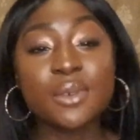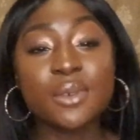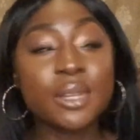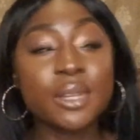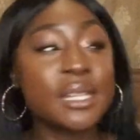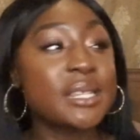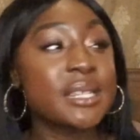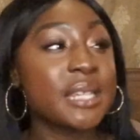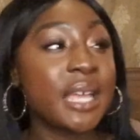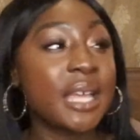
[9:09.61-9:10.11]

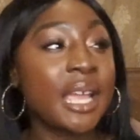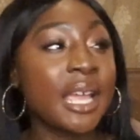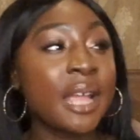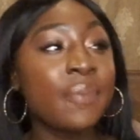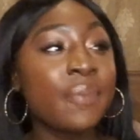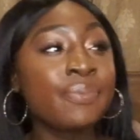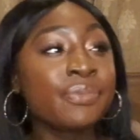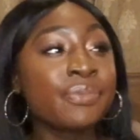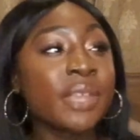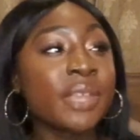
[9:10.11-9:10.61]
Honestly,
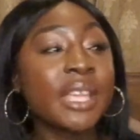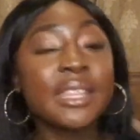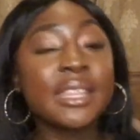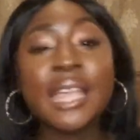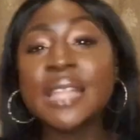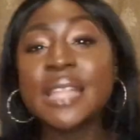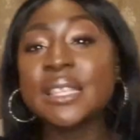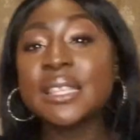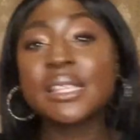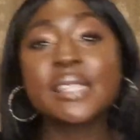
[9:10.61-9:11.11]
in the
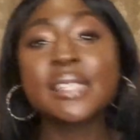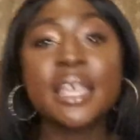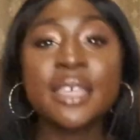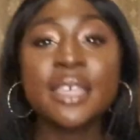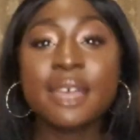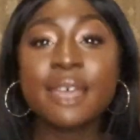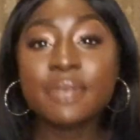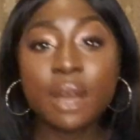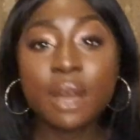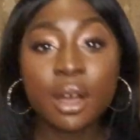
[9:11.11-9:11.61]
end of the day, you
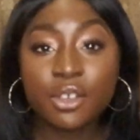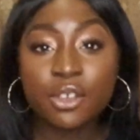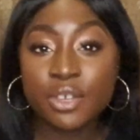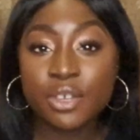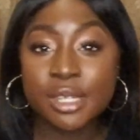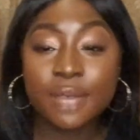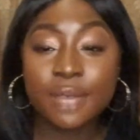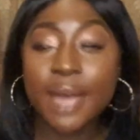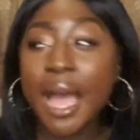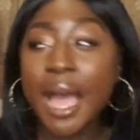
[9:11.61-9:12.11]
have to ask
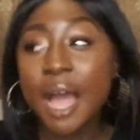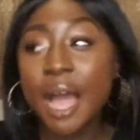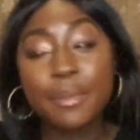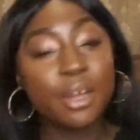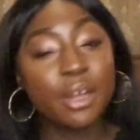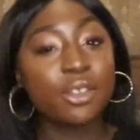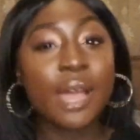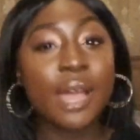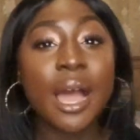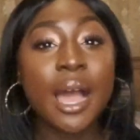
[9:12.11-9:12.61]
yourself
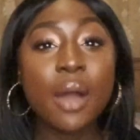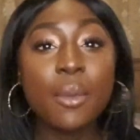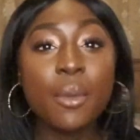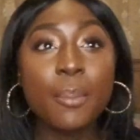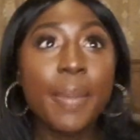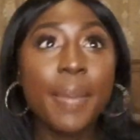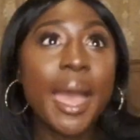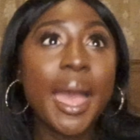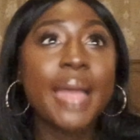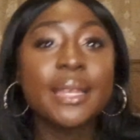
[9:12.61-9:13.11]
how
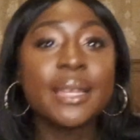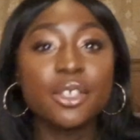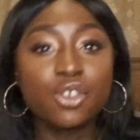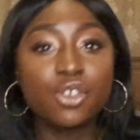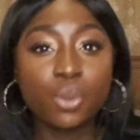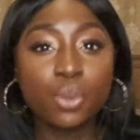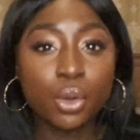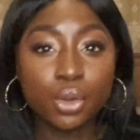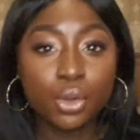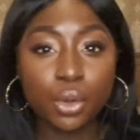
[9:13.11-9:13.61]
badly do
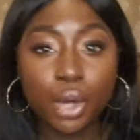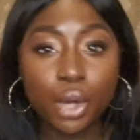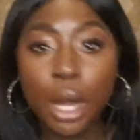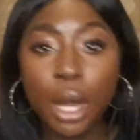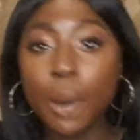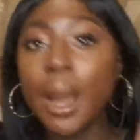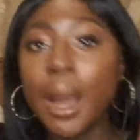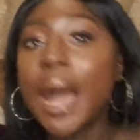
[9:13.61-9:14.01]
you want your goal?